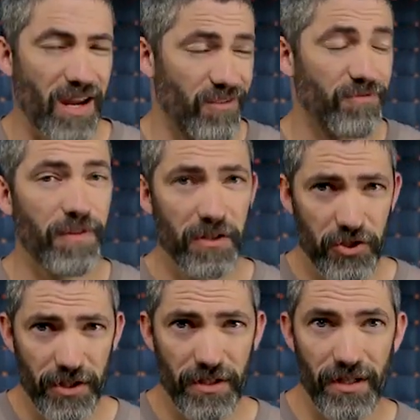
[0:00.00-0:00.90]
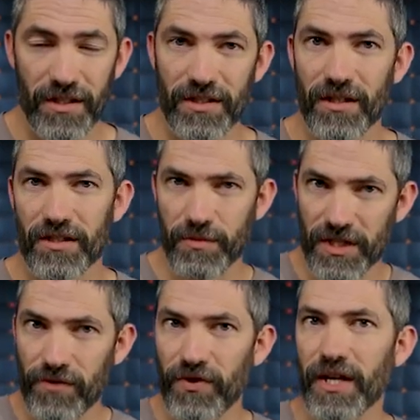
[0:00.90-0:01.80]
a function is the
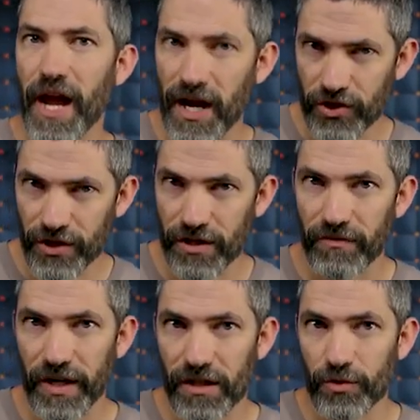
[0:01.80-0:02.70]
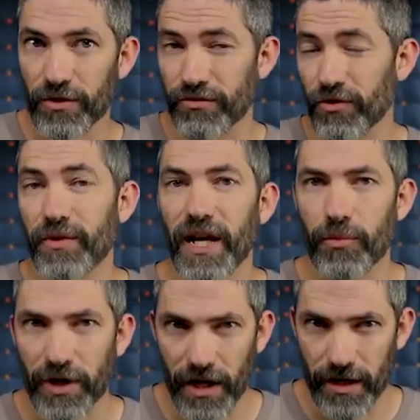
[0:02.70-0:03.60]
specific action available through an
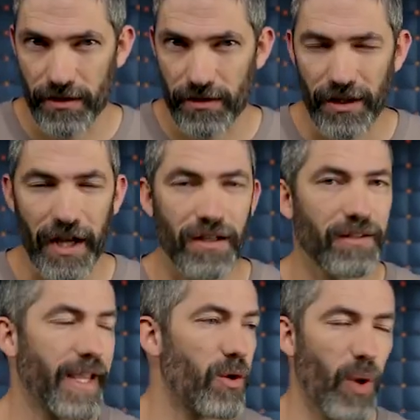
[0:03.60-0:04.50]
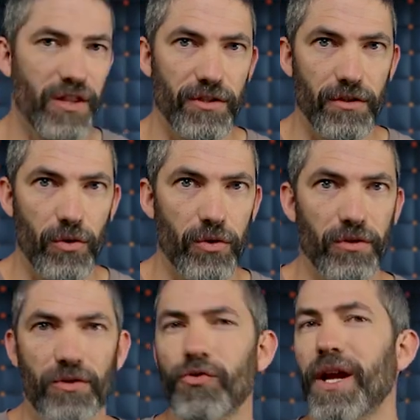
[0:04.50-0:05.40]
API, like get weather or
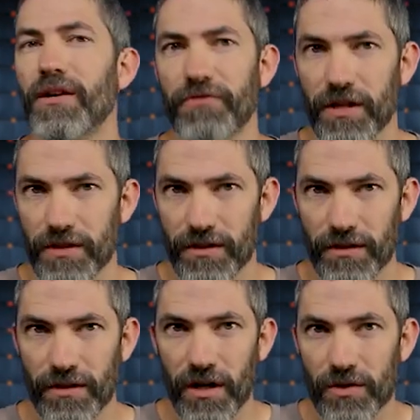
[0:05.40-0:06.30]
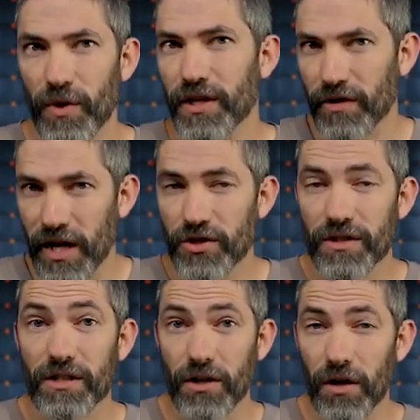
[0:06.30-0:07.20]
create event. It's what your agent
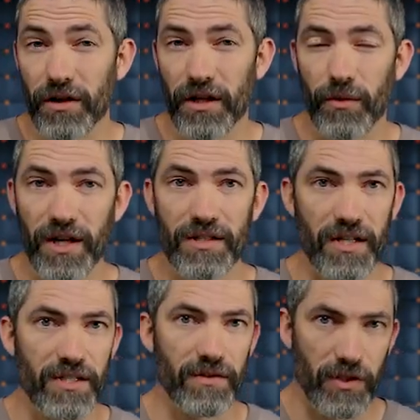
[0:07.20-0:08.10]
is calling when it sends a